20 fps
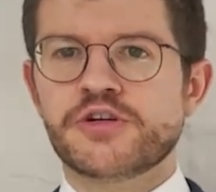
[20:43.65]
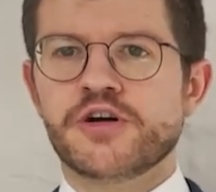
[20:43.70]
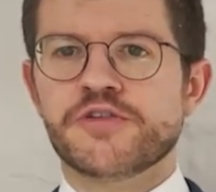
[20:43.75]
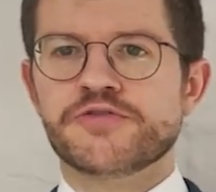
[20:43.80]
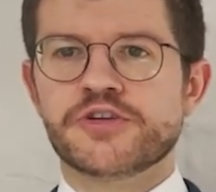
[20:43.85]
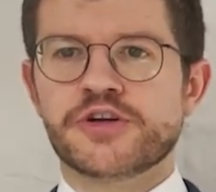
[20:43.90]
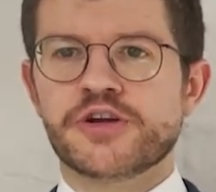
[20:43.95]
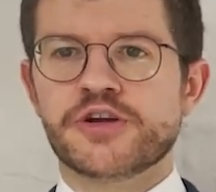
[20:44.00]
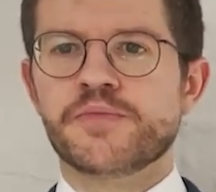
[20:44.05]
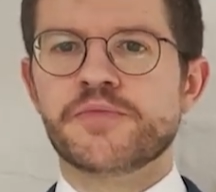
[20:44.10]
of
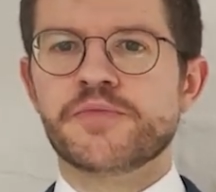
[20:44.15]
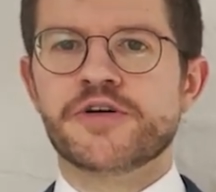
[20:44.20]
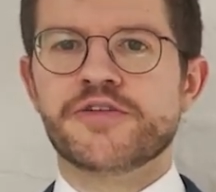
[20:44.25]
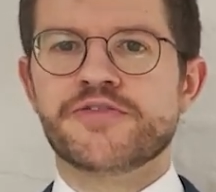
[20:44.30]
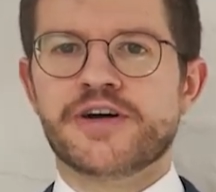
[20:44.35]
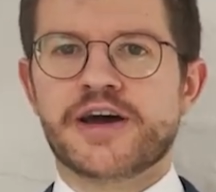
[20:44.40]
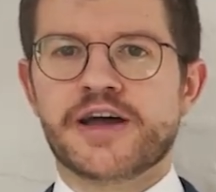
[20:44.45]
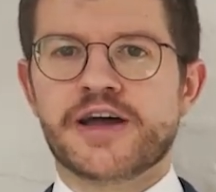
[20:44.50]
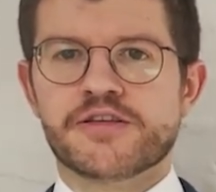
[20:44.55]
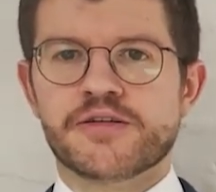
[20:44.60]
the number
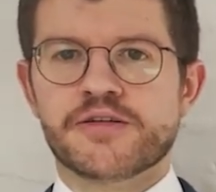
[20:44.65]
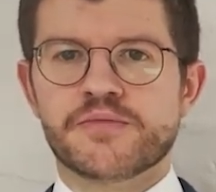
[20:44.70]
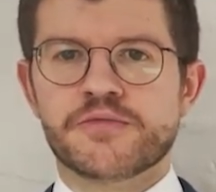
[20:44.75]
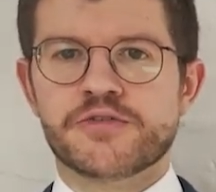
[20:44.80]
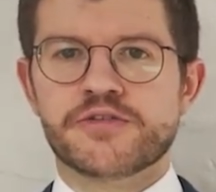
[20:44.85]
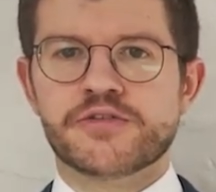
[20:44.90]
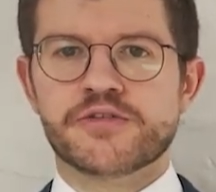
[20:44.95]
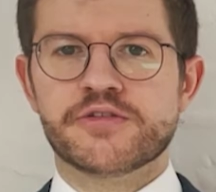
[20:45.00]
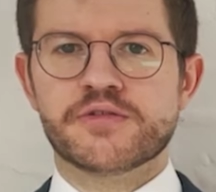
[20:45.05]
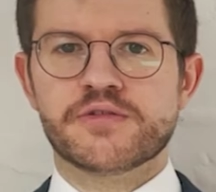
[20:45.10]
of
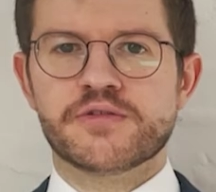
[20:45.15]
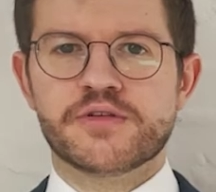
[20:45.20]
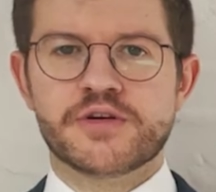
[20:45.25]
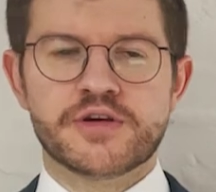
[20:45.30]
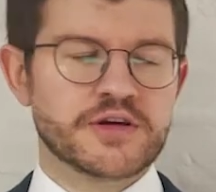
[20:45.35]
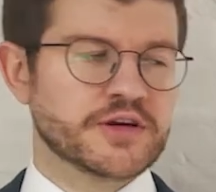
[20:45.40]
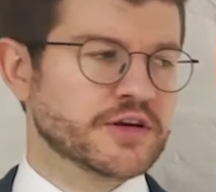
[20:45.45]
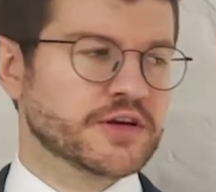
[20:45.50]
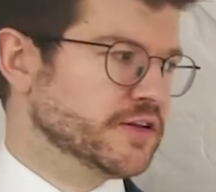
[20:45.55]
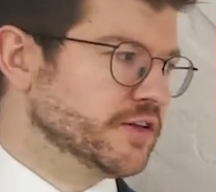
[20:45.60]
atoms.
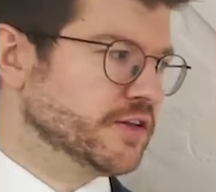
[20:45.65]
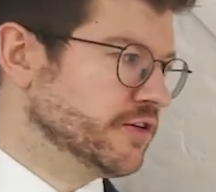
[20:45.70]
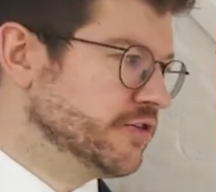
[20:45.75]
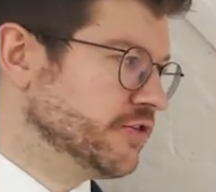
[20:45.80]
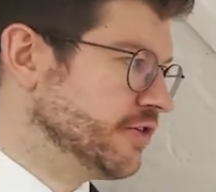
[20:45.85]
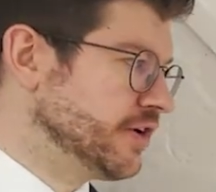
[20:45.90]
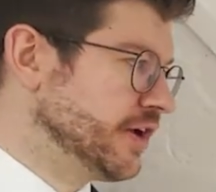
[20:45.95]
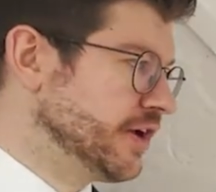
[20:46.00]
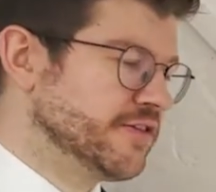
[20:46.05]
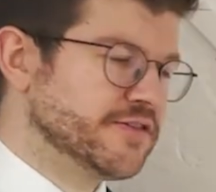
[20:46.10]
This
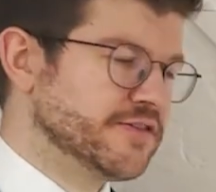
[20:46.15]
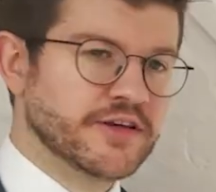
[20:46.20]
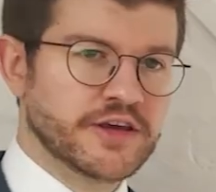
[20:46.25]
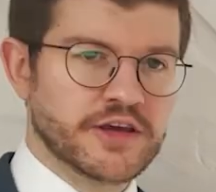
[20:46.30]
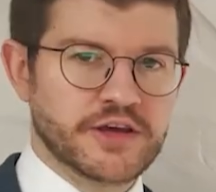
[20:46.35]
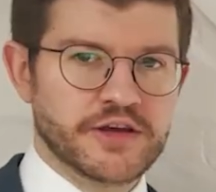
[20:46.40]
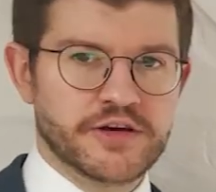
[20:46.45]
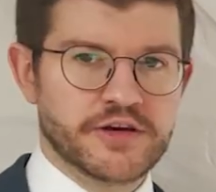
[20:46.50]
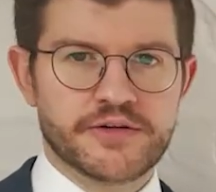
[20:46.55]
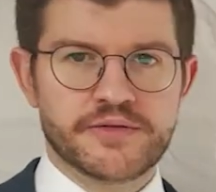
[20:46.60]
you can see
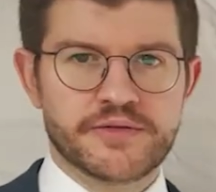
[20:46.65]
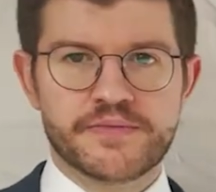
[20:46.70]
here.